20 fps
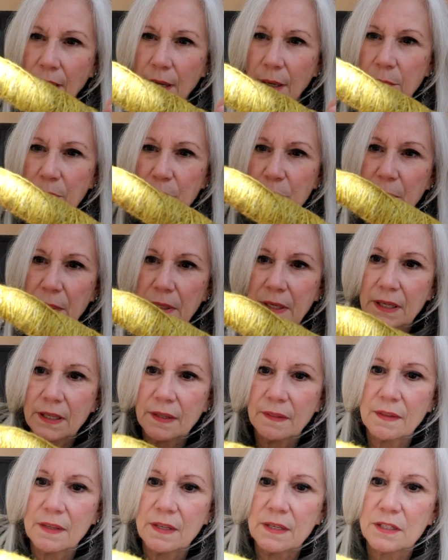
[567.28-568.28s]
I'm
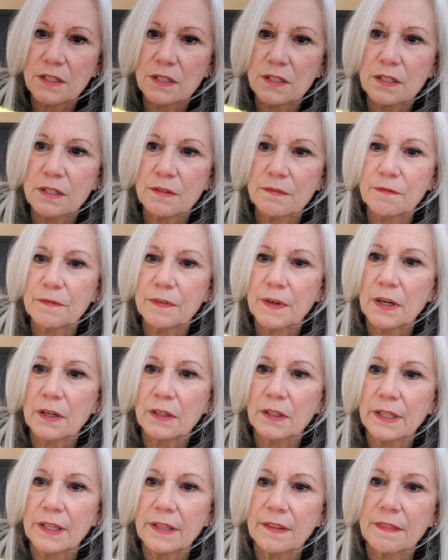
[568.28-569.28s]
spinning this
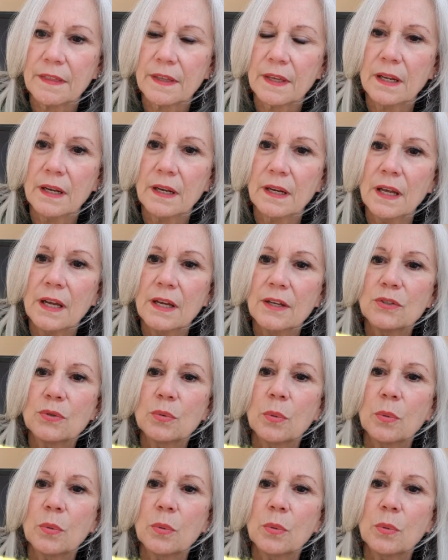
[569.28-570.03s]
fairly thin as